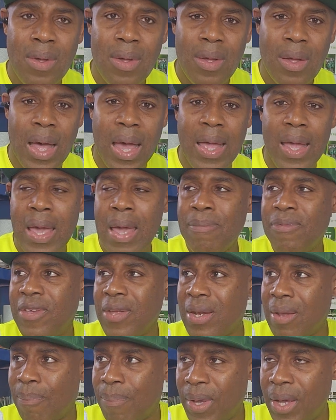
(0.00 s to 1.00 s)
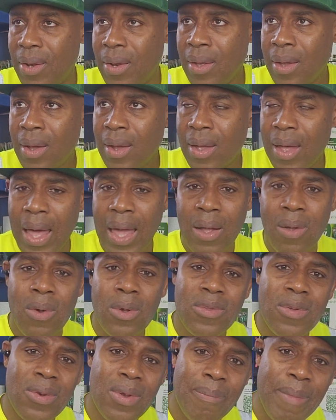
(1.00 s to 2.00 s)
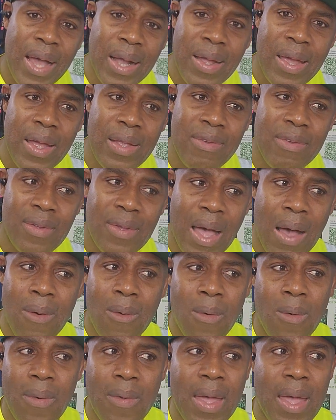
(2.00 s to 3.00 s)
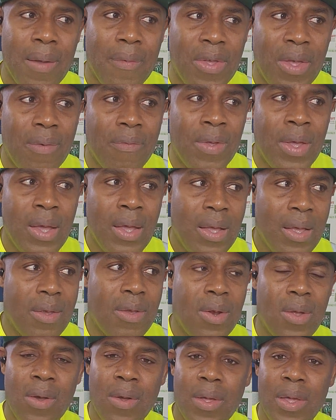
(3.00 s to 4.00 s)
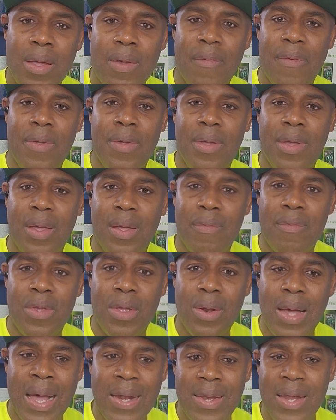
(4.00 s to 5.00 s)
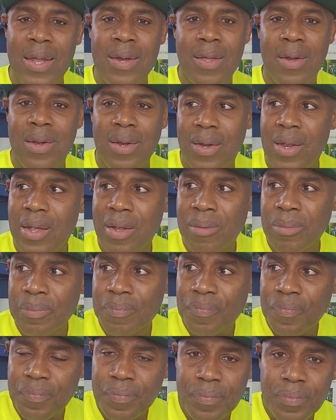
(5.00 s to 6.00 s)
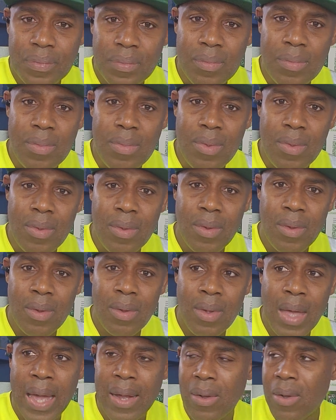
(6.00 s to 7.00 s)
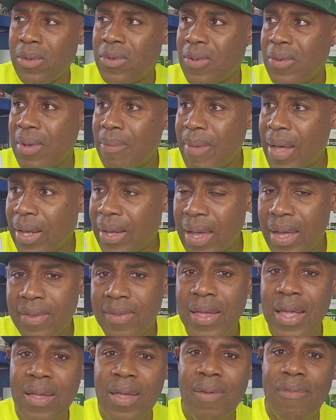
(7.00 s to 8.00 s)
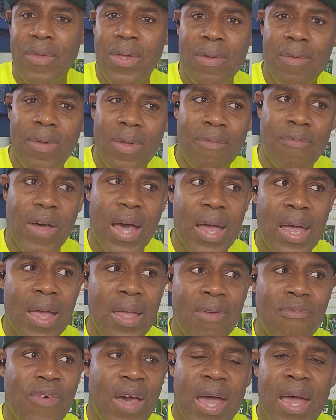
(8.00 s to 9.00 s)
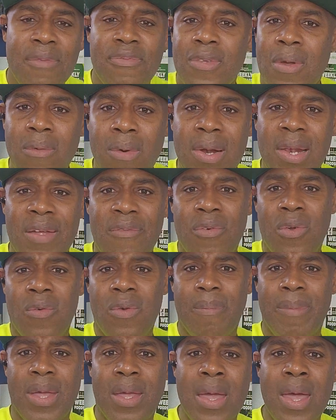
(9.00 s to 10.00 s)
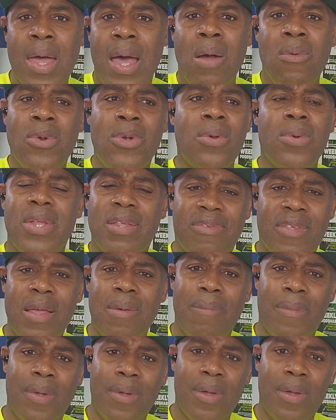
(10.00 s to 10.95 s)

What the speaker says: I empty the bin. I go to the market. I will, at the end of the day, I go to the market. If I have someone living with me, I will do the same.